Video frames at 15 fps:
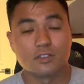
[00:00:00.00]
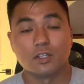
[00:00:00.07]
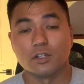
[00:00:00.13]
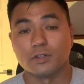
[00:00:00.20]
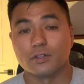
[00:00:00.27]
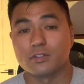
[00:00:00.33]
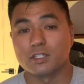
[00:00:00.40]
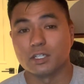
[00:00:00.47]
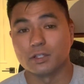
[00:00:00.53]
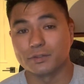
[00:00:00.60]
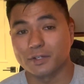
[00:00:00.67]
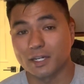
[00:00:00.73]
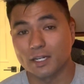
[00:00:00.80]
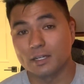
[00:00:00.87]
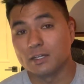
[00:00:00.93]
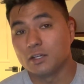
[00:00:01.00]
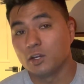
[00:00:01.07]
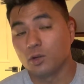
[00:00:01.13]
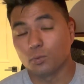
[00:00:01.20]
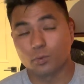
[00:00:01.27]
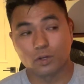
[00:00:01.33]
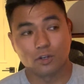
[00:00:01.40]
tell your seller, hey,
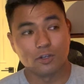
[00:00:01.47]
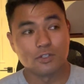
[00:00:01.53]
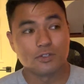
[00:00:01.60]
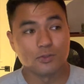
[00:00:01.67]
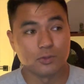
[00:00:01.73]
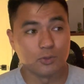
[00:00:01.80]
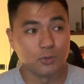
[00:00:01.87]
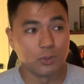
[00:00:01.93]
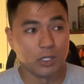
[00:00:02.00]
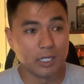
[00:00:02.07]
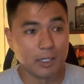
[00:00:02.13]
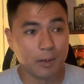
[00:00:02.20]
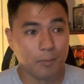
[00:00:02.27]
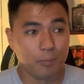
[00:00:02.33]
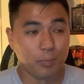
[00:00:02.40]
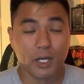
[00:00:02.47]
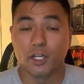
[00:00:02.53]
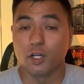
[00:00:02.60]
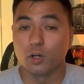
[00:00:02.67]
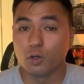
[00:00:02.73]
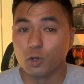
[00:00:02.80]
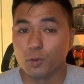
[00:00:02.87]
we're going to buy
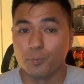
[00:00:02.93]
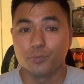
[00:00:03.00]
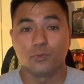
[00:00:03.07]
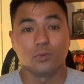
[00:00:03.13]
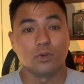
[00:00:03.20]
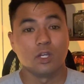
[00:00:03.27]
your home.